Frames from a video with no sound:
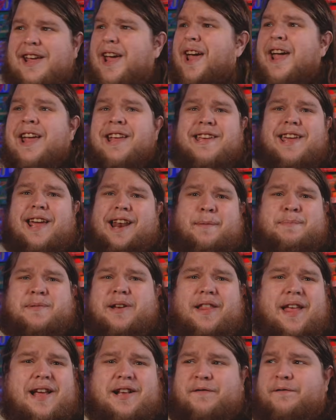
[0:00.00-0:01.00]
and get
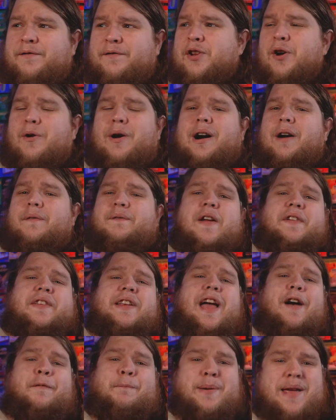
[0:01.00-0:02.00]
up to like
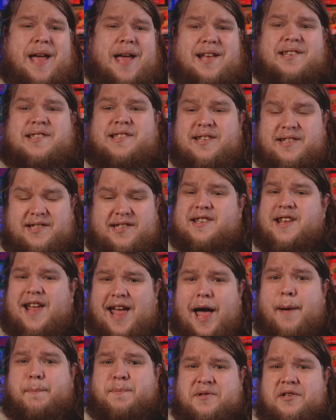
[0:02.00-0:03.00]
250 FPS is
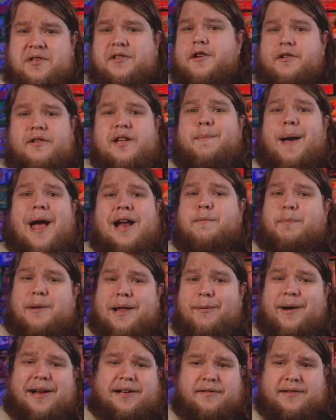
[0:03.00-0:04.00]
absolutely
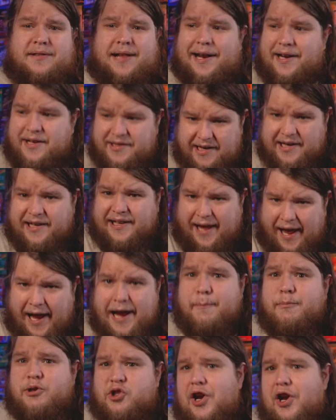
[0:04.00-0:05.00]
mind-blowing. That is a
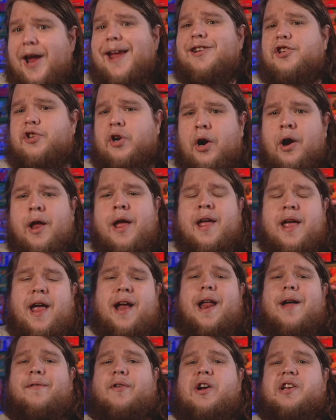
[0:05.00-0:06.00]
game changer
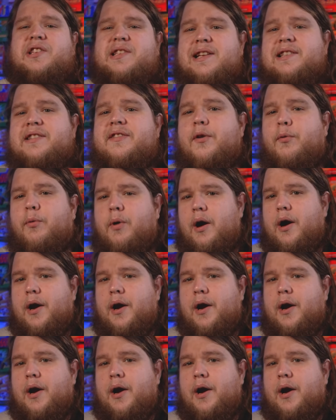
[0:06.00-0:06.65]
in every sense of the